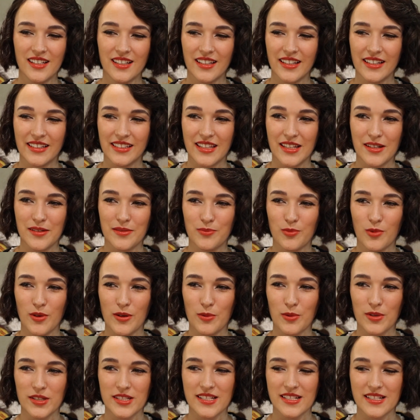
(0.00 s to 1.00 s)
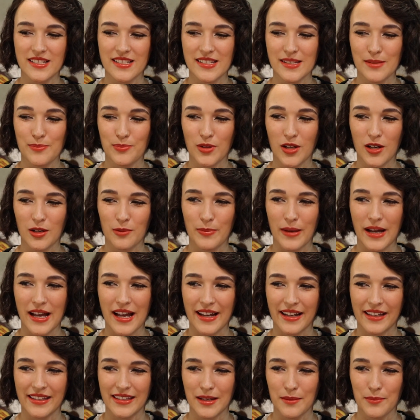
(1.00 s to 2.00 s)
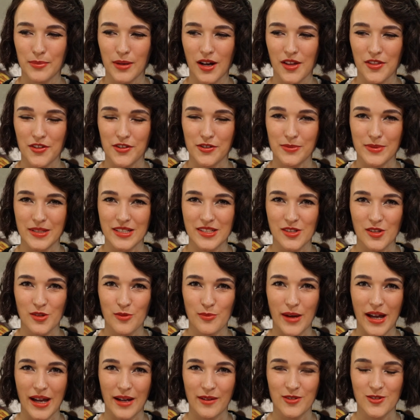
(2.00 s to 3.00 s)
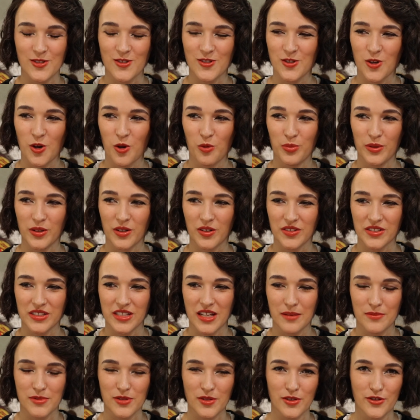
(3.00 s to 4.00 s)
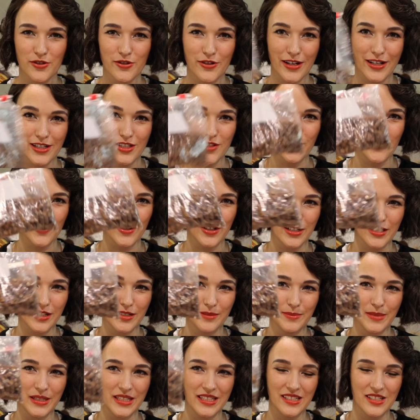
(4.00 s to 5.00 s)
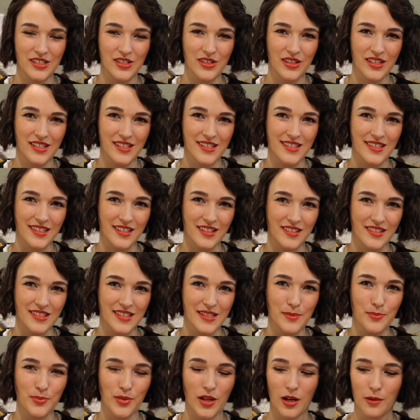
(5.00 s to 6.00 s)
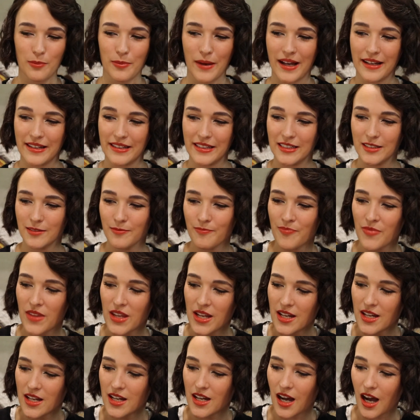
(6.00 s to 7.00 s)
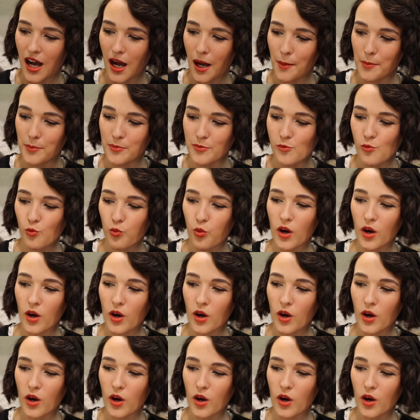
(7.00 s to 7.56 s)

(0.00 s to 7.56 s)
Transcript: Like, it wasn't a Ziploc bag, and that bothered me, so the bag was just open all the time, so I transferred them into this little Ziploc baggie.